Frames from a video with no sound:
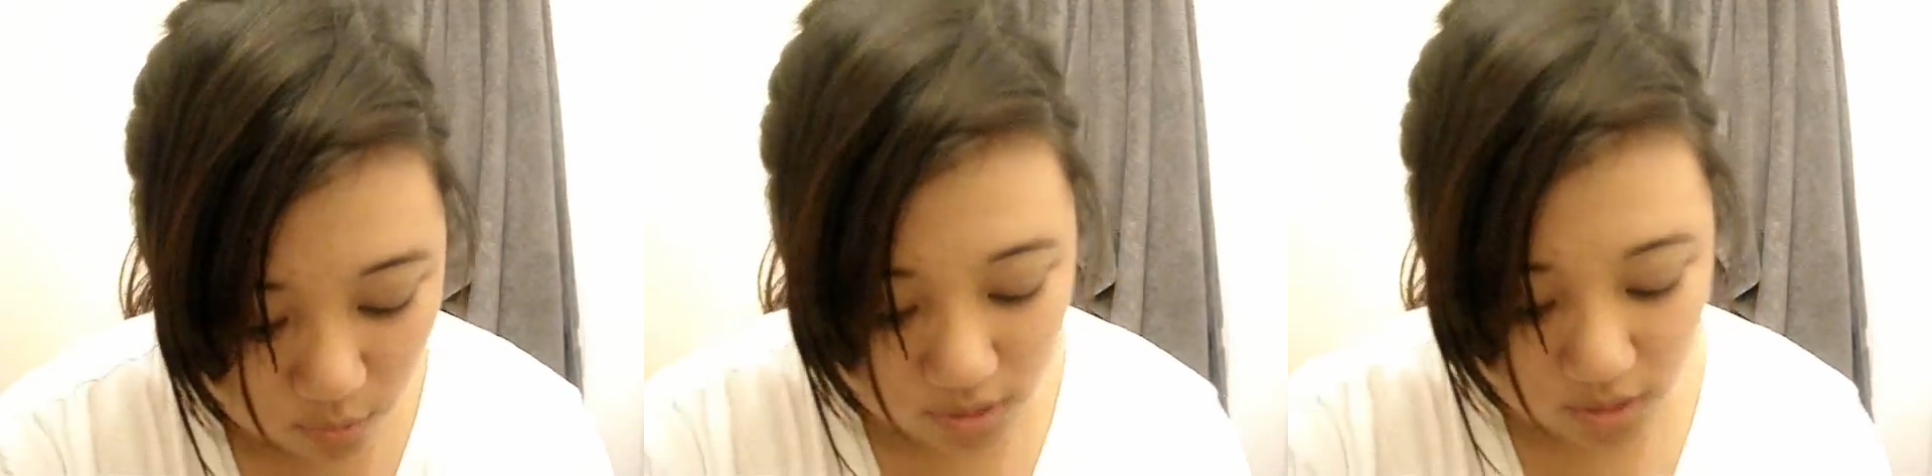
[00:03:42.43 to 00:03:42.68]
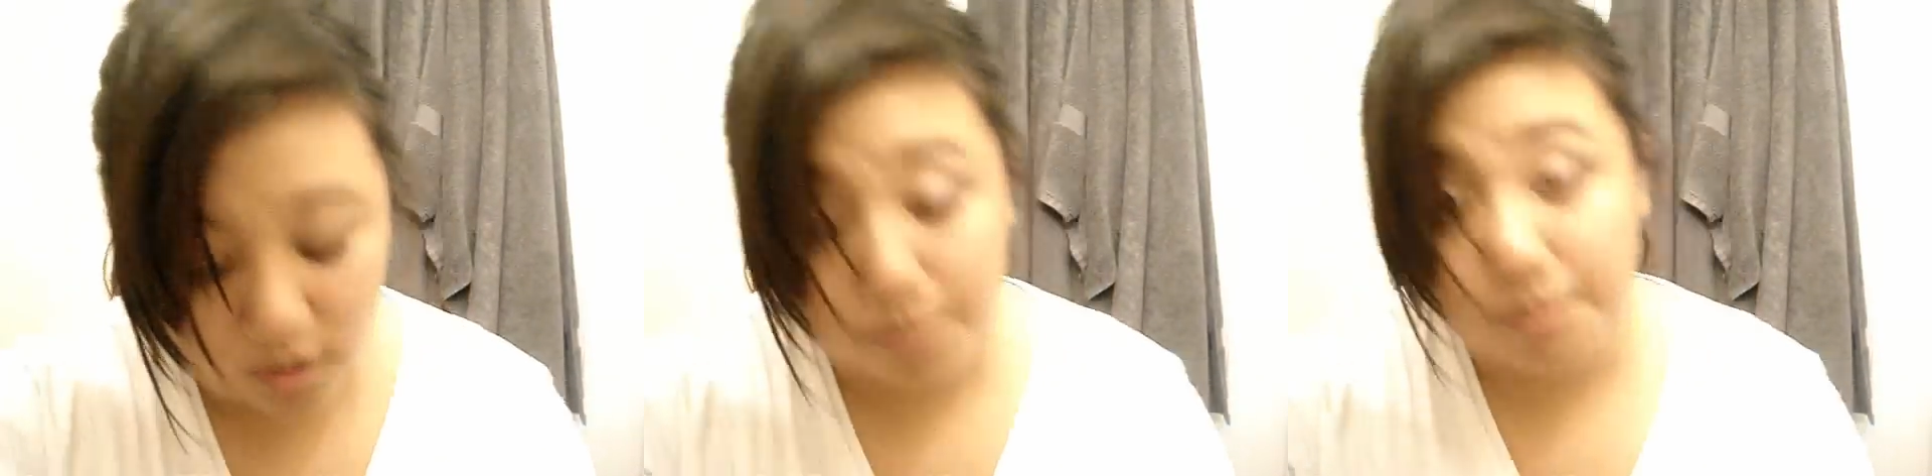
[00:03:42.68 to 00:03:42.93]

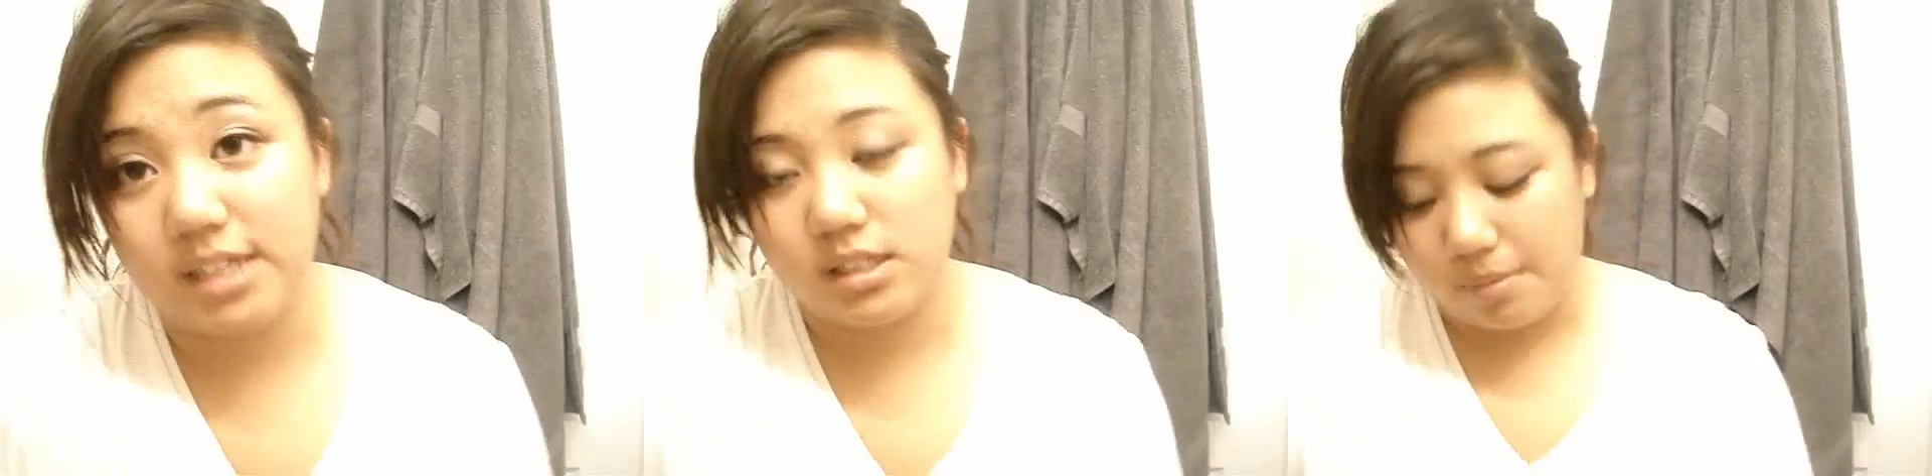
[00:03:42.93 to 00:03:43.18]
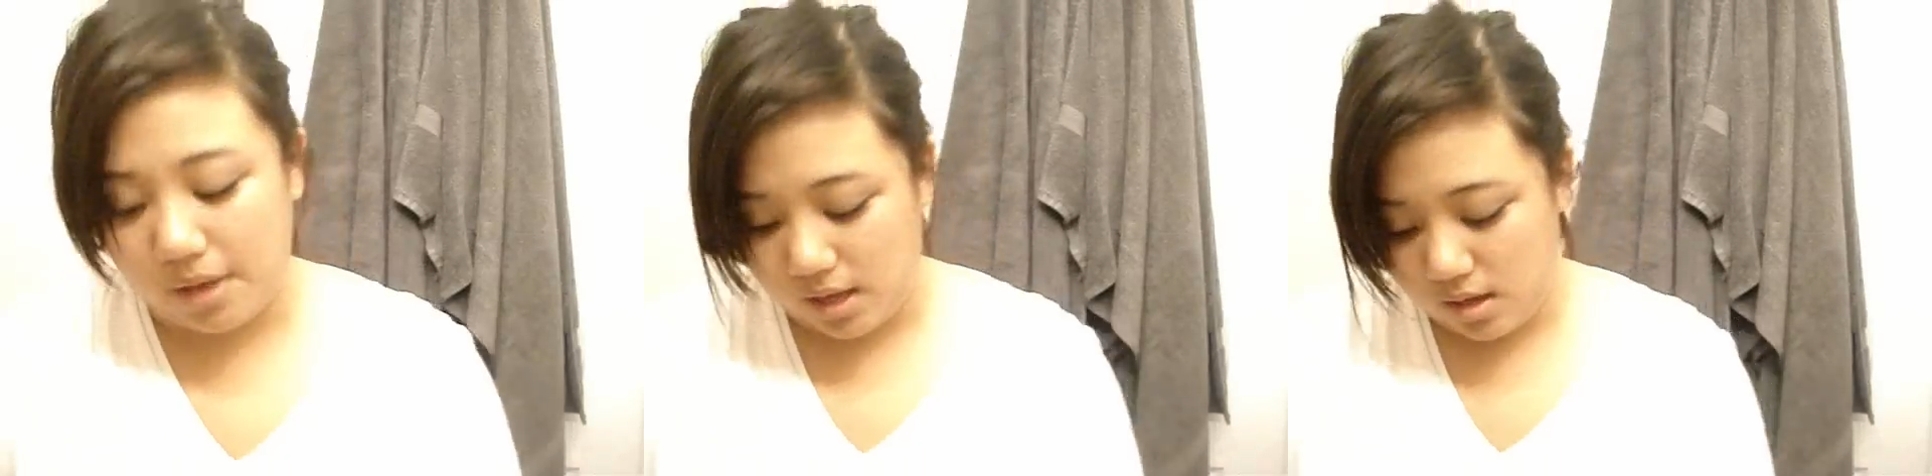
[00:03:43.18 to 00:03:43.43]
with a
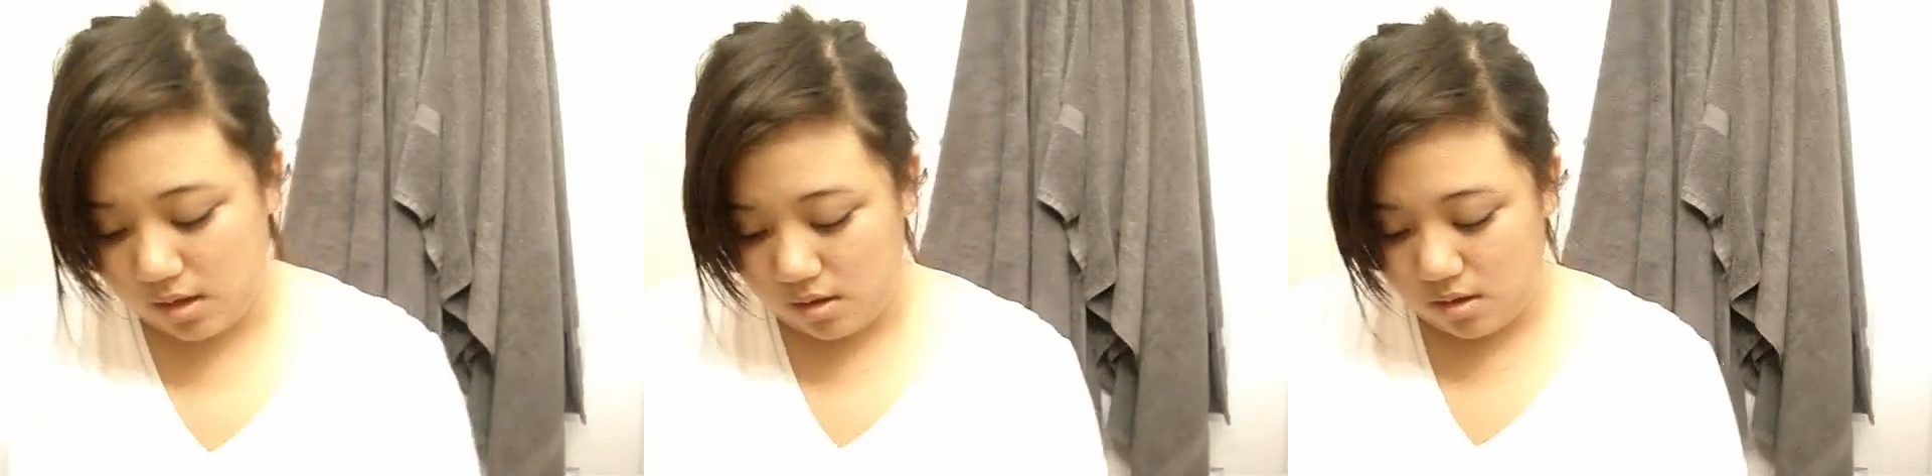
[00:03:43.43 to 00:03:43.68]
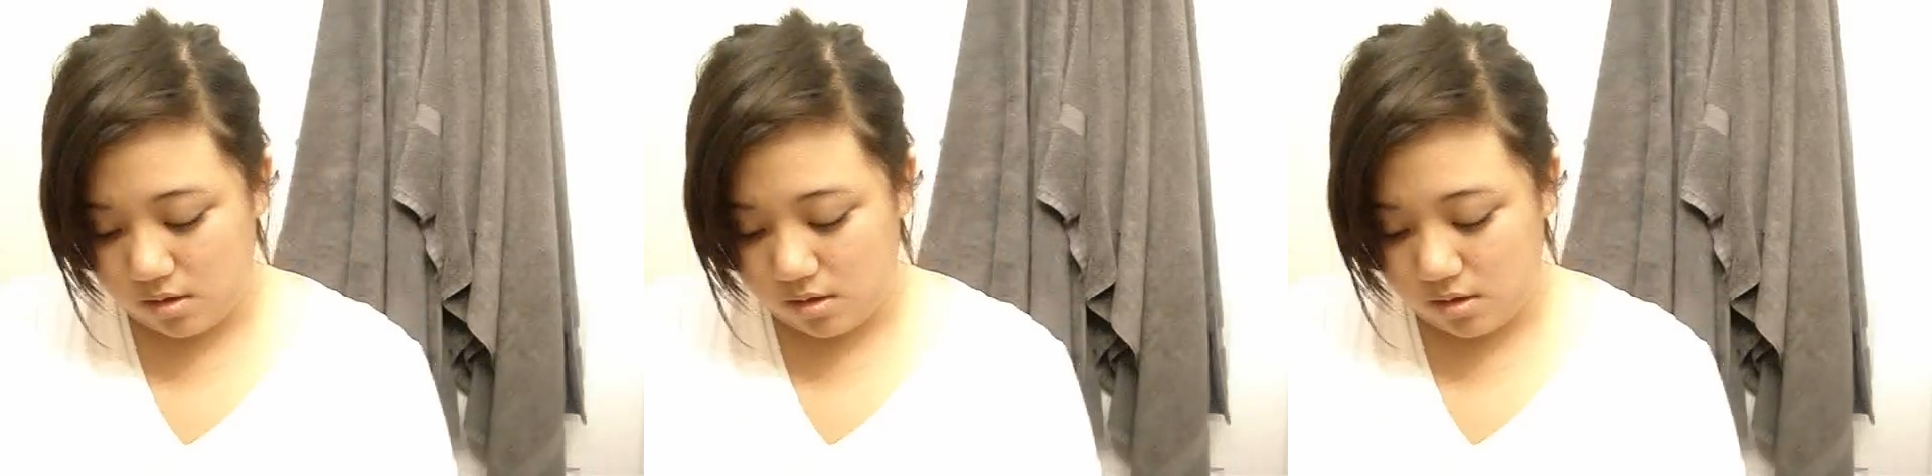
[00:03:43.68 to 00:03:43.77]
plastic bag.